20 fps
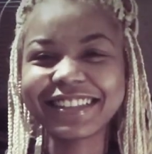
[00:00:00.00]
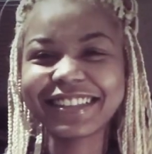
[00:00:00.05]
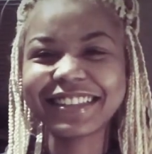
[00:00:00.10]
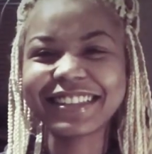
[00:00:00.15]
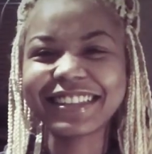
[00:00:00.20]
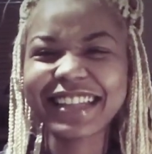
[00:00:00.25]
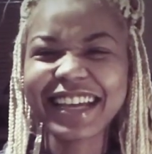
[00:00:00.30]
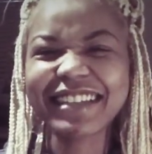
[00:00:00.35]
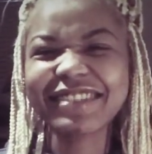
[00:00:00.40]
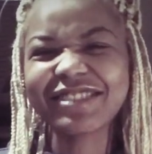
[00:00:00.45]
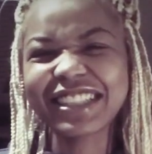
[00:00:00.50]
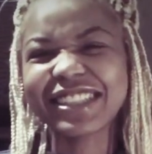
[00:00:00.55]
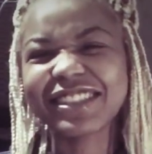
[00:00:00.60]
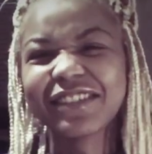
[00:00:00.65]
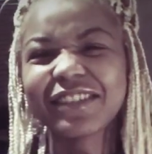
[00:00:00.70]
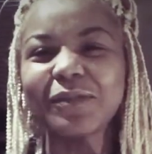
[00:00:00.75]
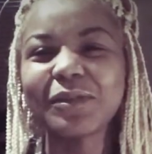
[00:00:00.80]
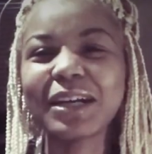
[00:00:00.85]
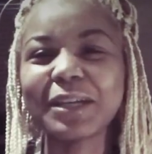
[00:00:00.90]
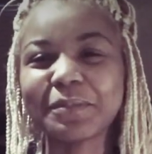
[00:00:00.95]
not
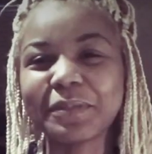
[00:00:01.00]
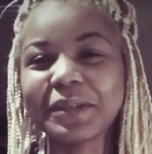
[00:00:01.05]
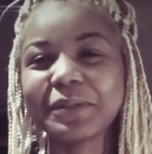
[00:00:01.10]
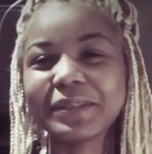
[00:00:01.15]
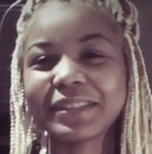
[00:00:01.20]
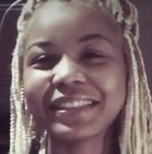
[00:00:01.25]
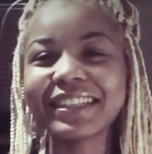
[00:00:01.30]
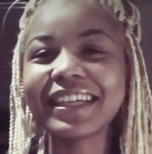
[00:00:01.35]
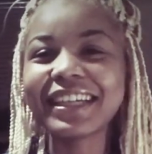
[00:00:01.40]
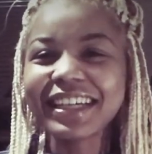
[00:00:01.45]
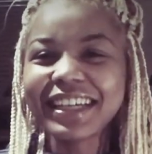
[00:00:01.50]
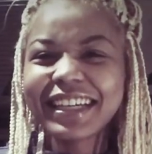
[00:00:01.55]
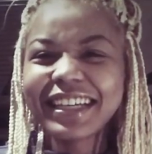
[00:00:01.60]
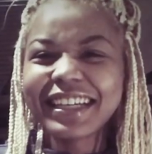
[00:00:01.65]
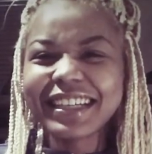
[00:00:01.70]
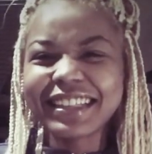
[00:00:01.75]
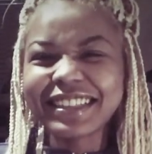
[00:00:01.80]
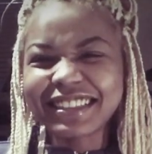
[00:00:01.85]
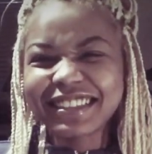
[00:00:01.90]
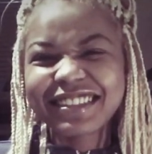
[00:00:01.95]
necessarily white, but it was
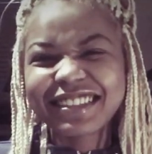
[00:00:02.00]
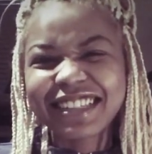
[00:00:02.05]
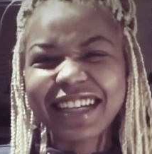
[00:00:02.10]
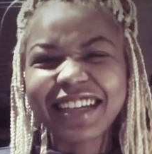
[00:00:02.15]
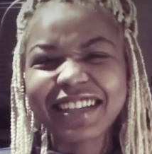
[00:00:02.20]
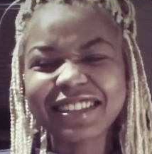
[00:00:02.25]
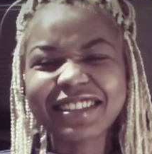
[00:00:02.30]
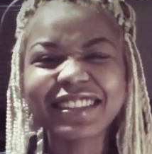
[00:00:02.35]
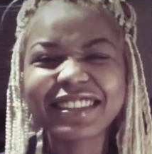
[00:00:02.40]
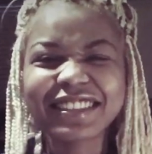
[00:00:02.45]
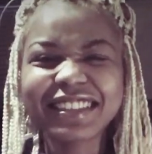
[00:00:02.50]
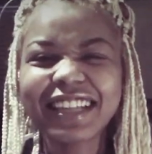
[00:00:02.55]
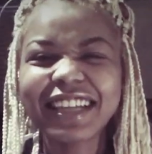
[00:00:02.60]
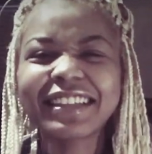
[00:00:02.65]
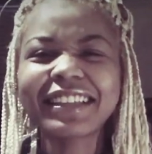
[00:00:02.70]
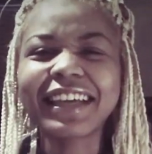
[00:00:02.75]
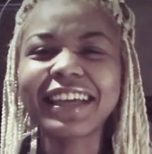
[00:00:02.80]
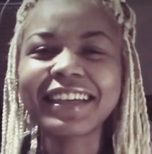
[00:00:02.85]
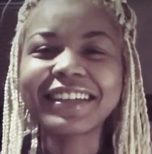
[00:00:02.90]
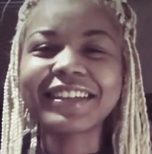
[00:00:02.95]
kind of like
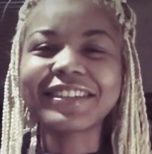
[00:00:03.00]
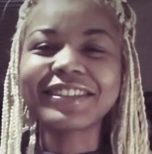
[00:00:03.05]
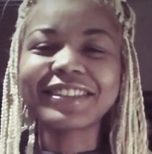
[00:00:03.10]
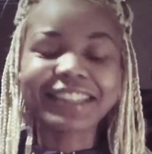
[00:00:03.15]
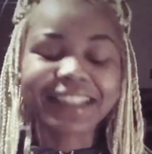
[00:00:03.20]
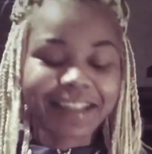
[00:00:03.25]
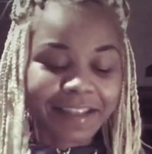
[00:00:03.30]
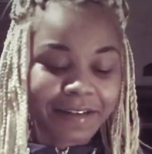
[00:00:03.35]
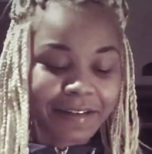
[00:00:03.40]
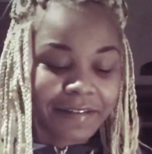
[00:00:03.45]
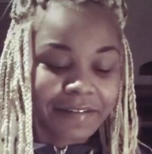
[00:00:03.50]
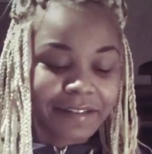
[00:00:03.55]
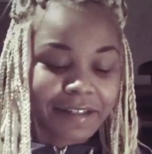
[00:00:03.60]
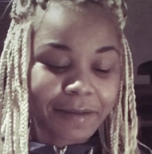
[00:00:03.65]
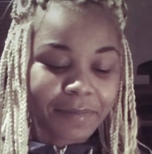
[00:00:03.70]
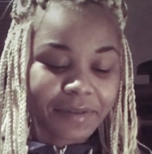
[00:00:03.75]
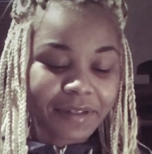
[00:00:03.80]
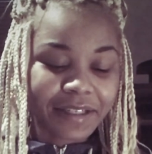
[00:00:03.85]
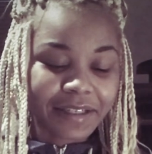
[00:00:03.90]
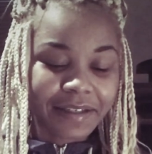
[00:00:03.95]
that. It was that
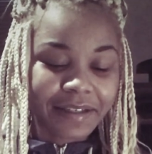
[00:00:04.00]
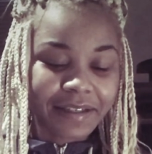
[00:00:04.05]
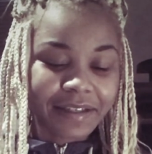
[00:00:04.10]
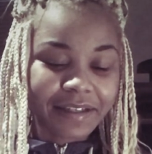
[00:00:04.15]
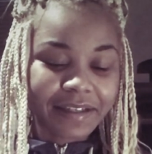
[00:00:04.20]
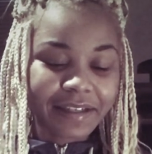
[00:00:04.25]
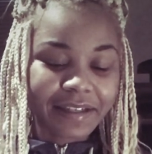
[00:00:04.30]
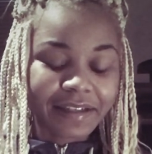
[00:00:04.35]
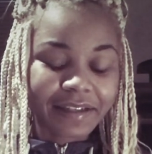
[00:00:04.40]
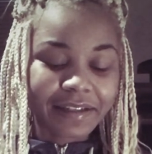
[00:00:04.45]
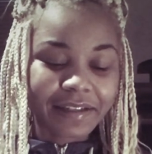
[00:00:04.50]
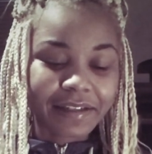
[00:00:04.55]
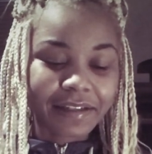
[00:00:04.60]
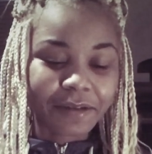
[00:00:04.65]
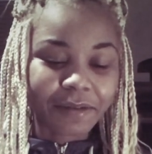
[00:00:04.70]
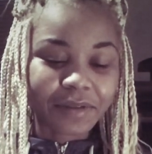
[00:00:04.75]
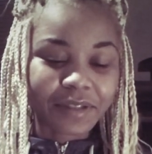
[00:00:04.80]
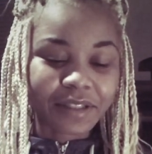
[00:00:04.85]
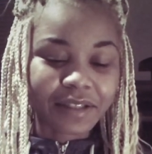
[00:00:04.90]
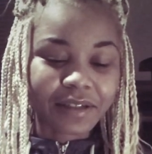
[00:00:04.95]
type of dick, and then
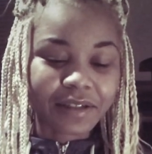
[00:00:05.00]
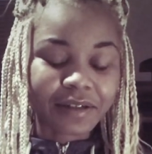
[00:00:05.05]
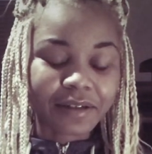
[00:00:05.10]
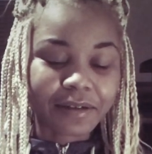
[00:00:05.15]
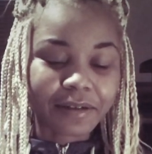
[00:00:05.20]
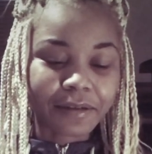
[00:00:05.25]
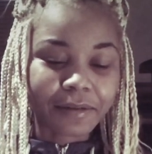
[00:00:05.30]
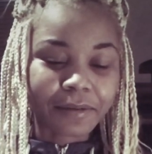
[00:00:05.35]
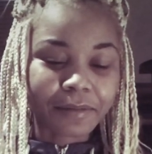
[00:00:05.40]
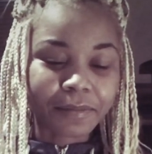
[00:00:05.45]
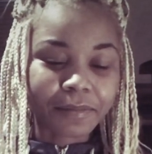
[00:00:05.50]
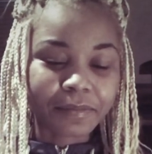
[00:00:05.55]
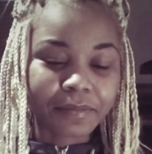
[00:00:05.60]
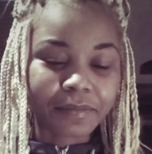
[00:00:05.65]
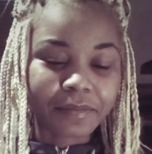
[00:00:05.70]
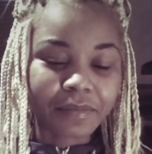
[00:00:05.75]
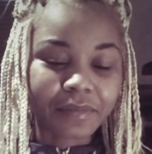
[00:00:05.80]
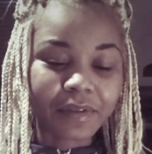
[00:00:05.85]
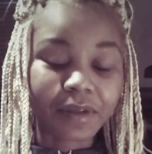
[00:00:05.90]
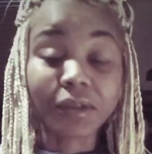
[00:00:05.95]
it was
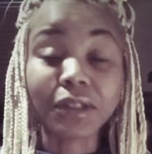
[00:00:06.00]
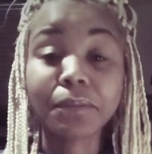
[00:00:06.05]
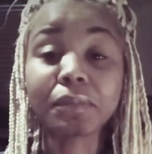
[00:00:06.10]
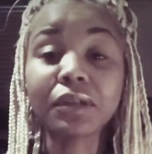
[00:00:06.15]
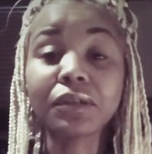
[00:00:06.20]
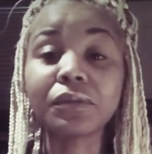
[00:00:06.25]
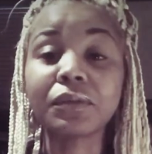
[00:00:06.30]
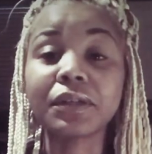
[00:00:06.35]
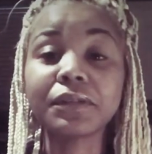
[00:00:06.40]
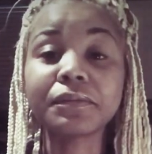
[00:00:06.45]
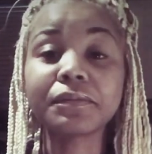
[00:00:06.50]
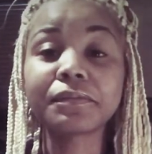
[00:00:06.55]
a blue one.